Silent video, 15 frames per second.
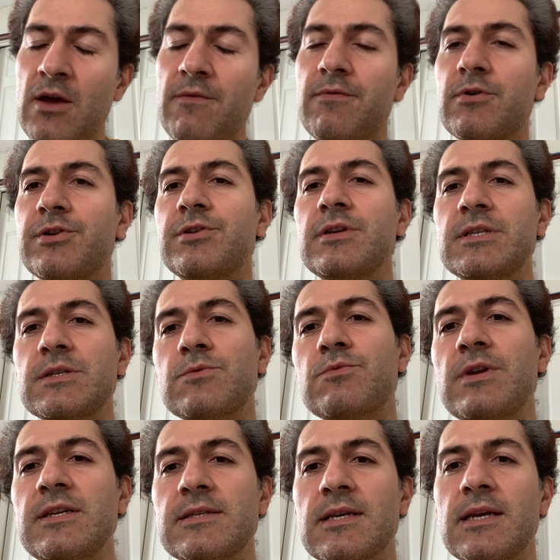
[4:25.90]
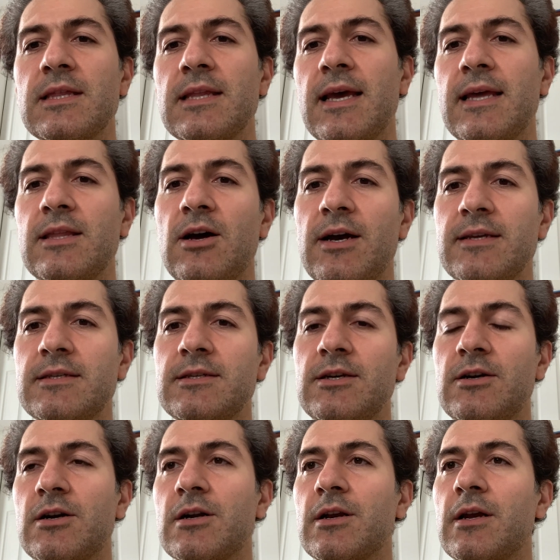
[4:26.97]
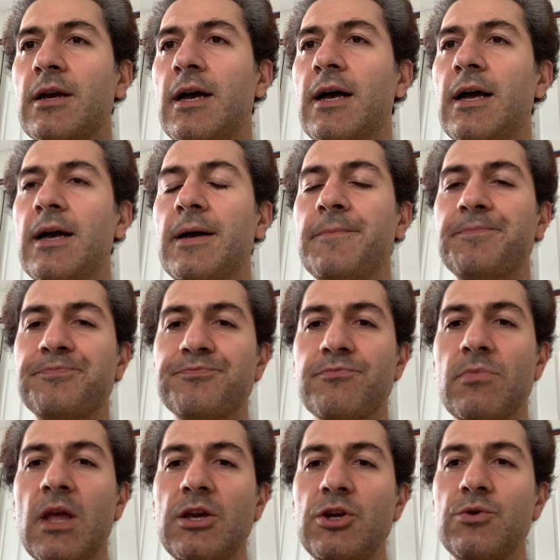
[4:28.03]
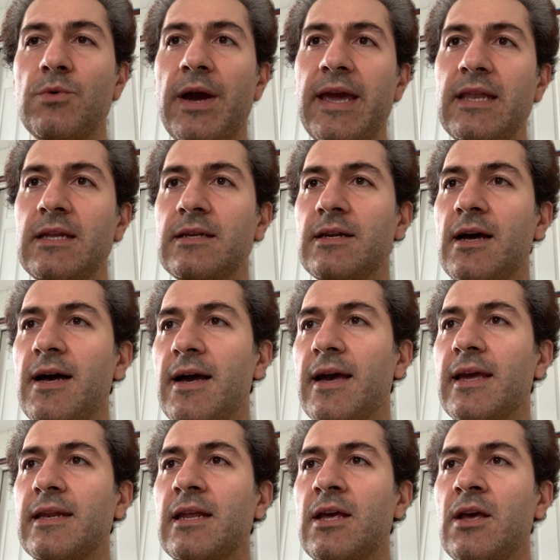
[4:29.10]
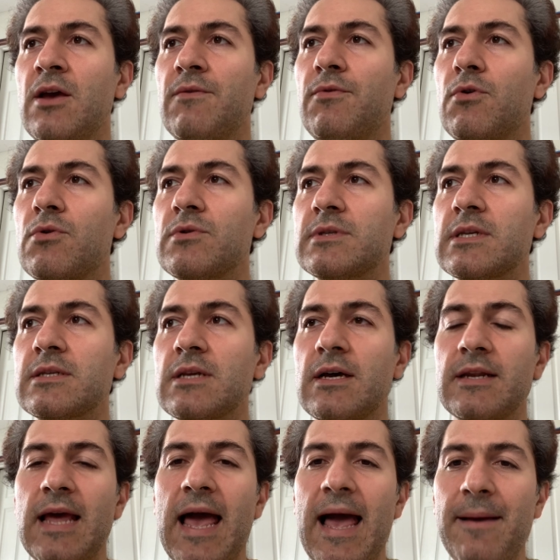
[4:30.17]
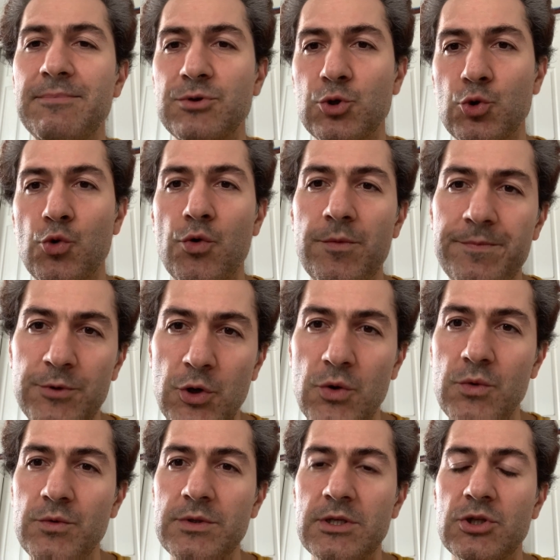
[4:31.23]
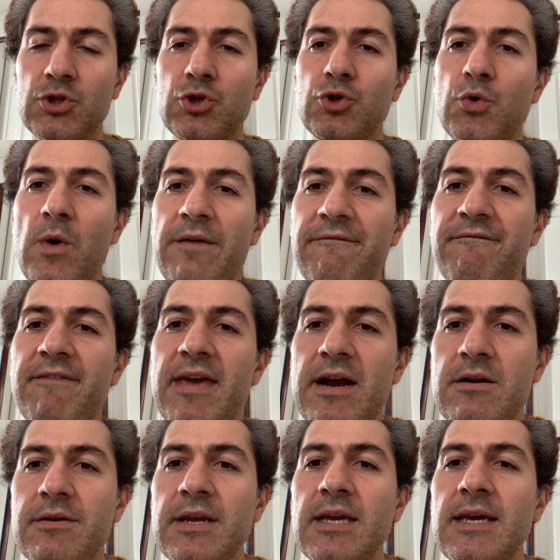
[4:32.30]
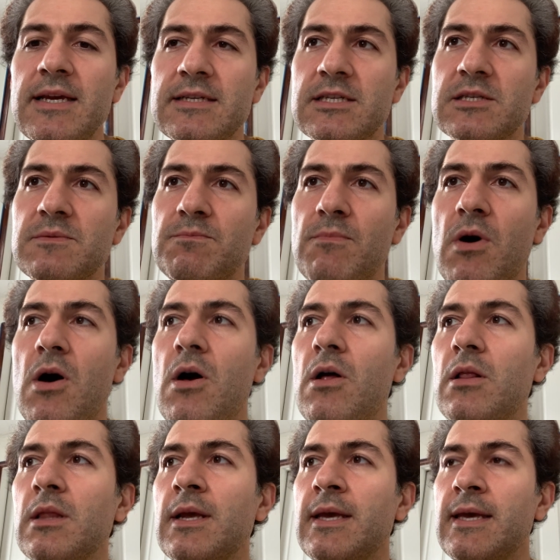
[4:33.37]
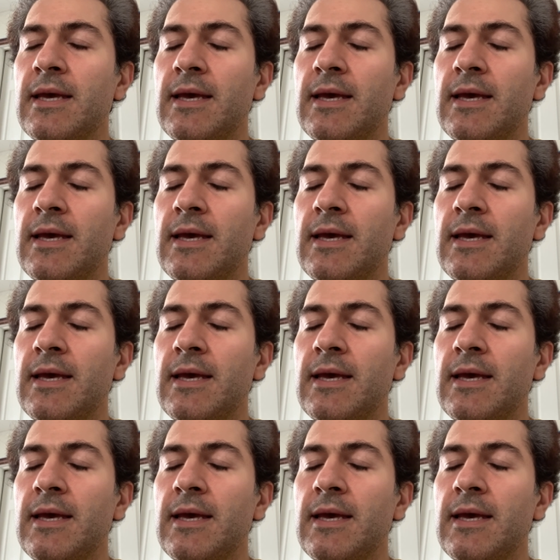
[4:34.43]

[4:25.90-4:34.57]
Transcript: For this reason that ICRU 89 focuses on absorbed dose to a very small